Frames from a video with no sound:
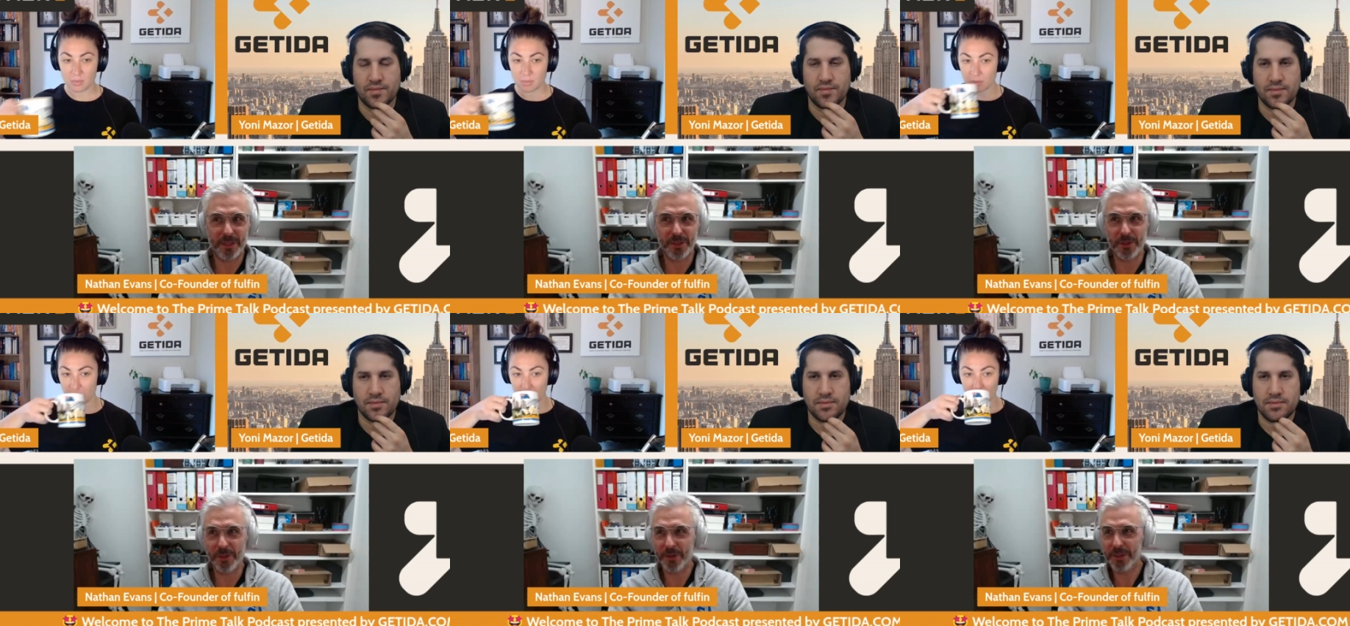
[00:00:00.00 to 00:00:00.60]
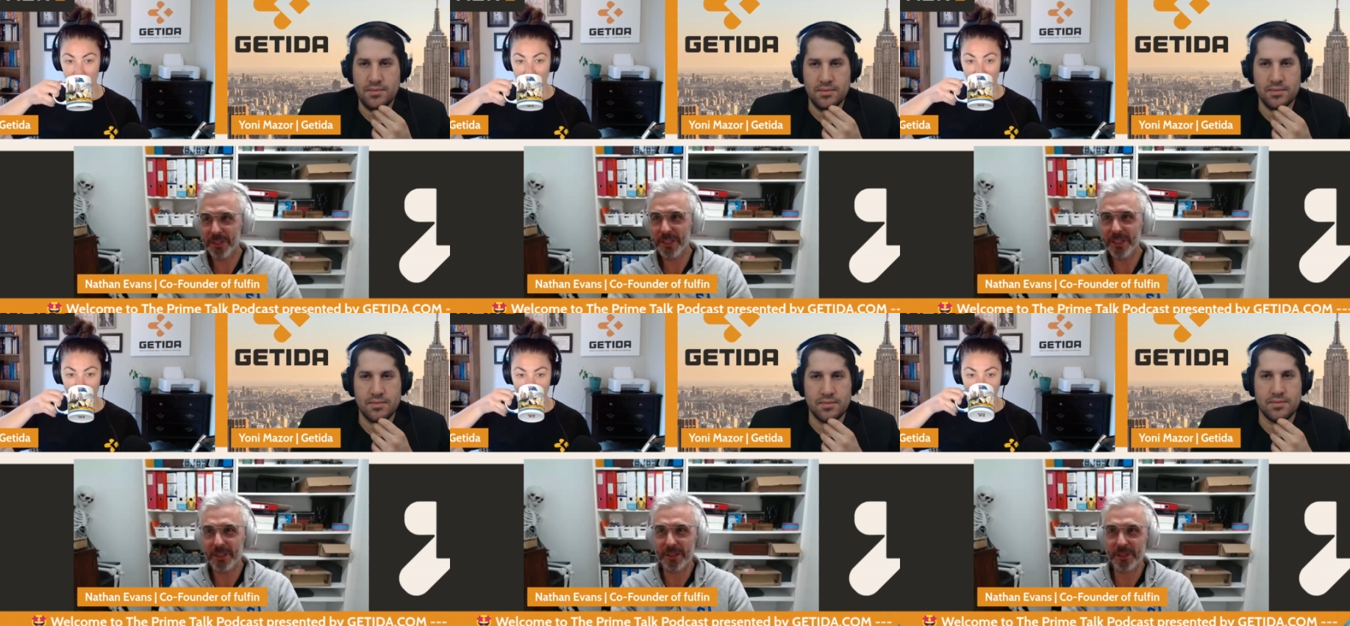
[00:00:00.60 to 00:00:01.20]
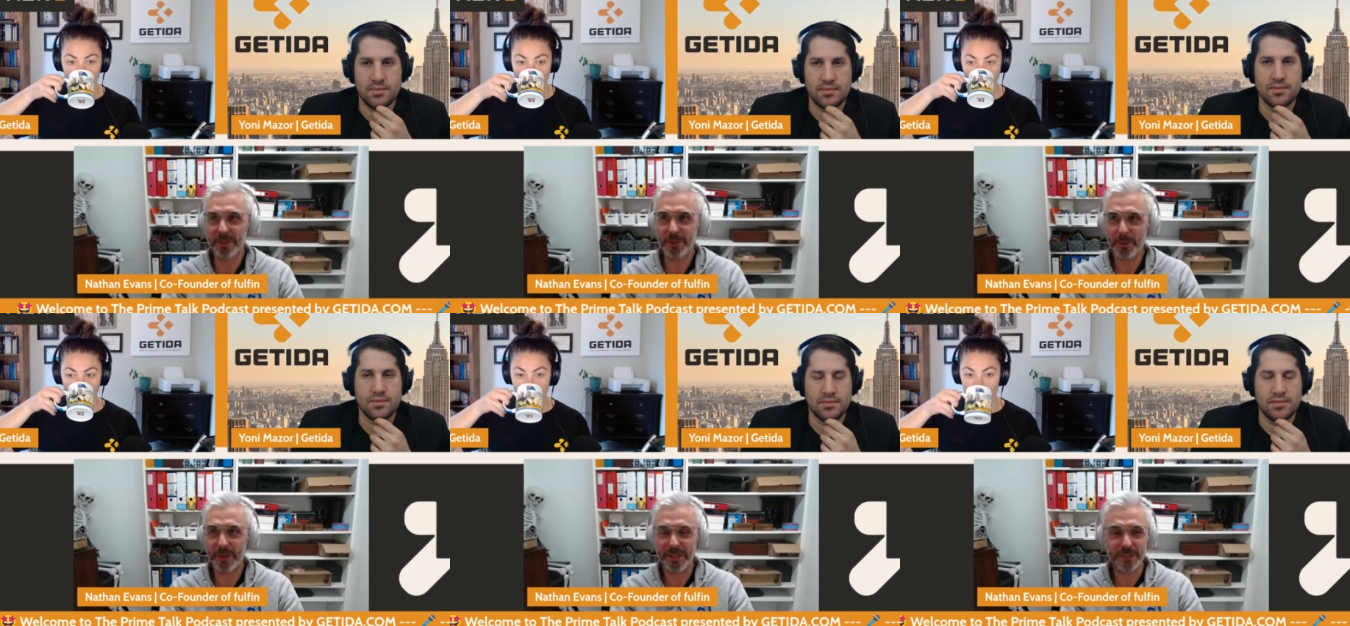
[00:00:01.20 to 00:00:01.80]
Speaker 1: nerdy and
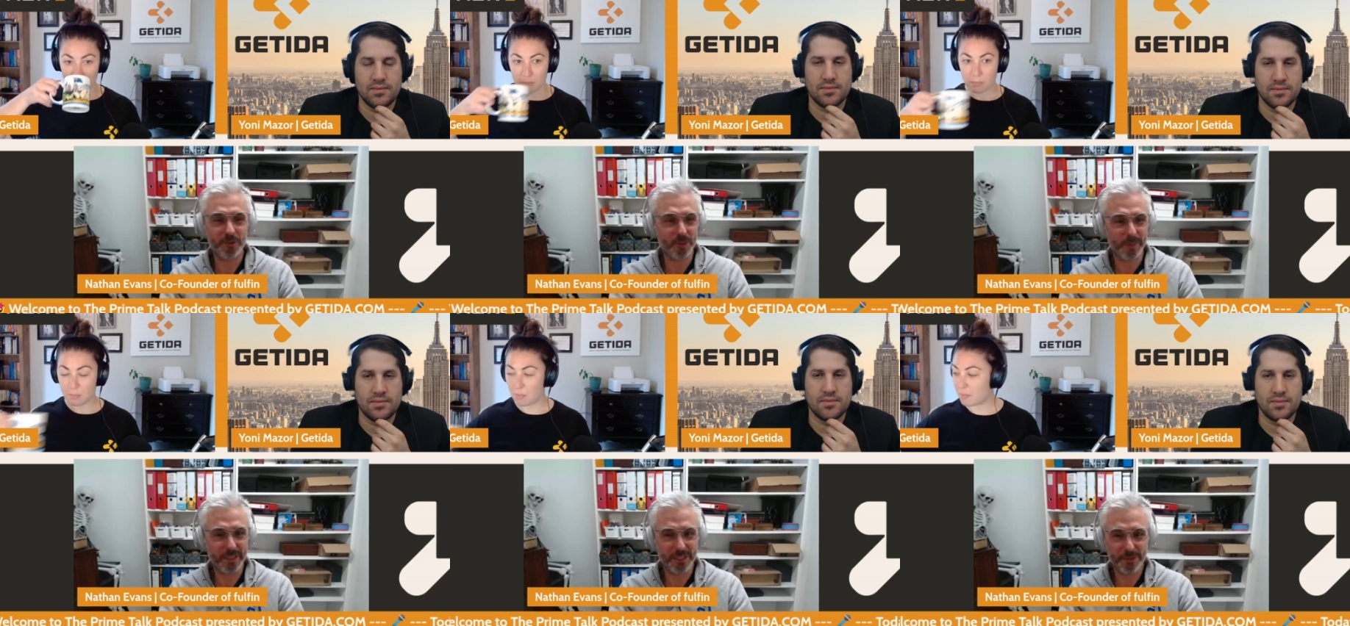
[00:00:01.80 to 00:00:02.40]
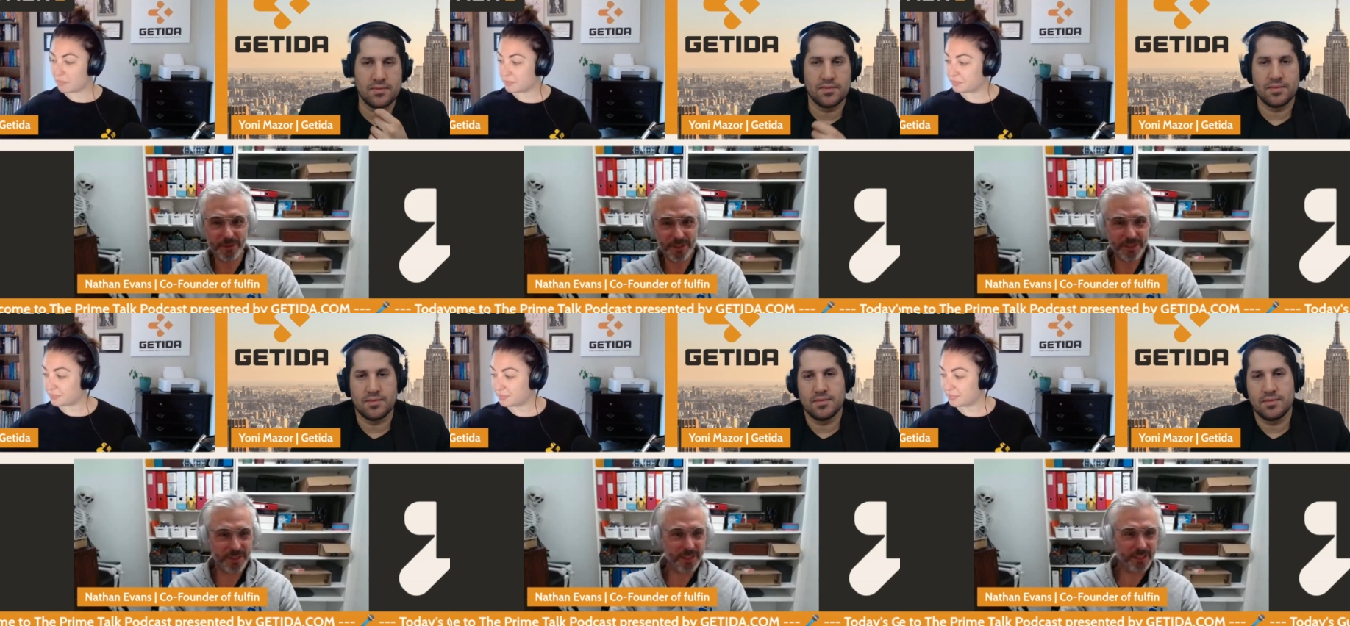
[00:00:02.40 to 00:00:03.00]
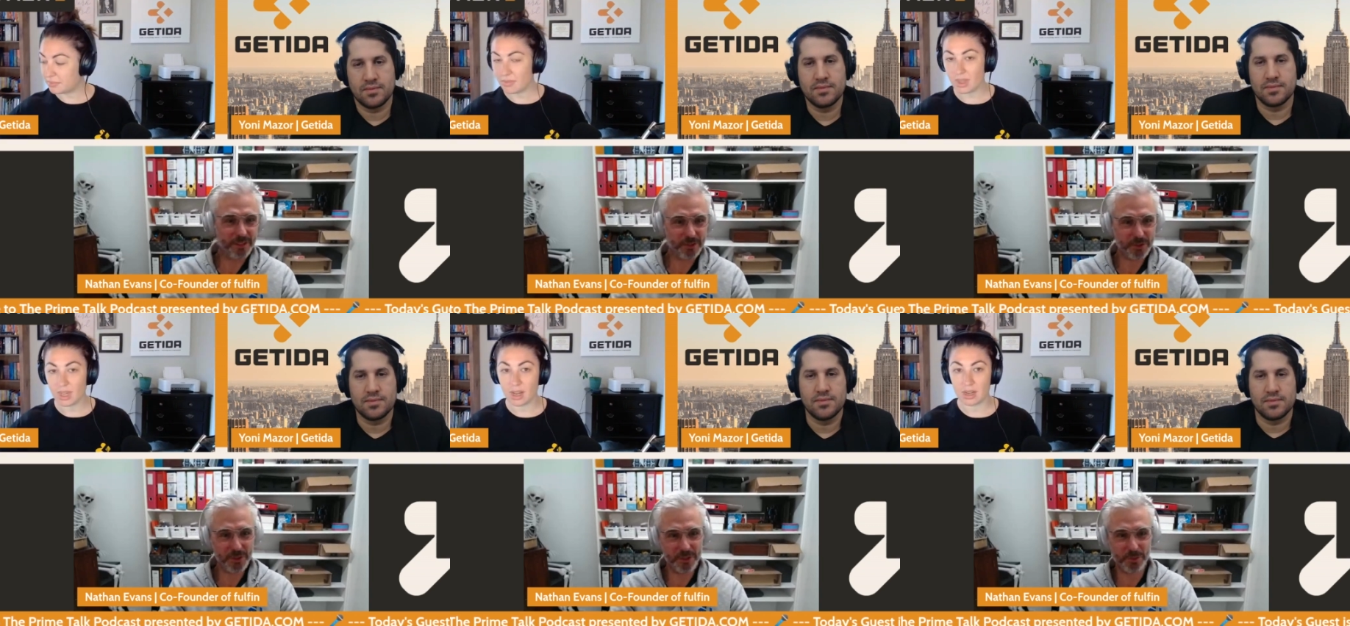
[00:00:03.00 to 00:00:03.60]
quite introspective kid
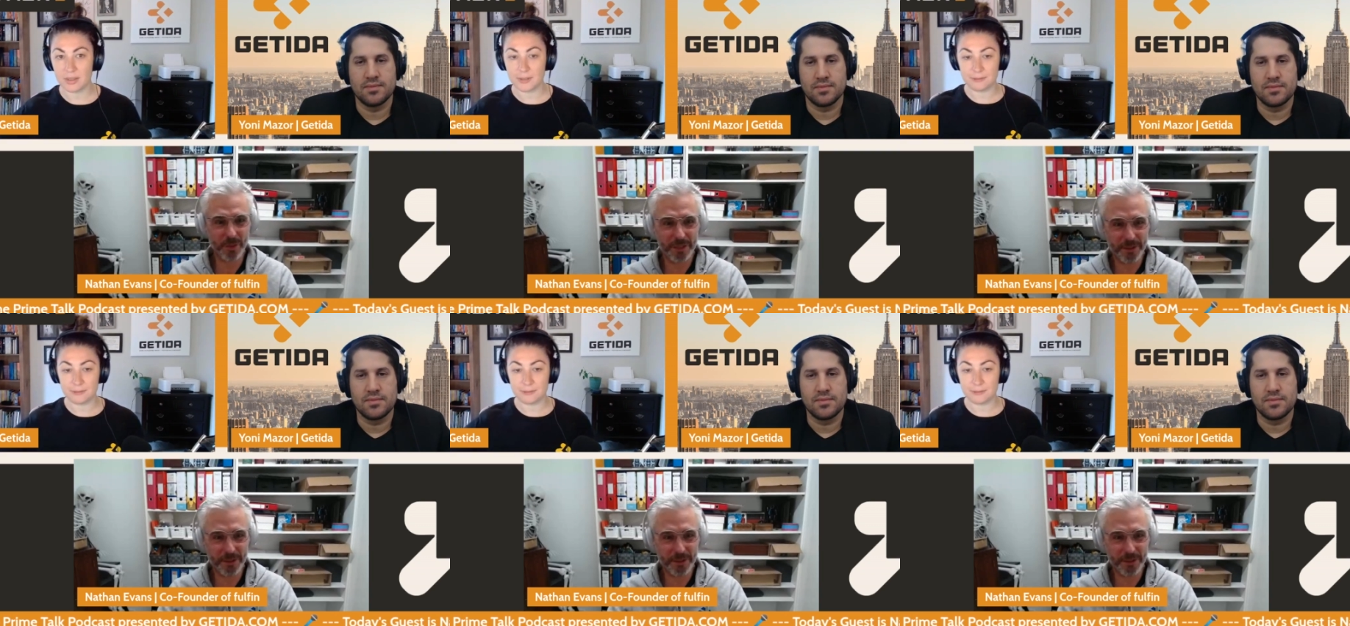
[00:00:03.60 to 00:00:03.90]
as as well.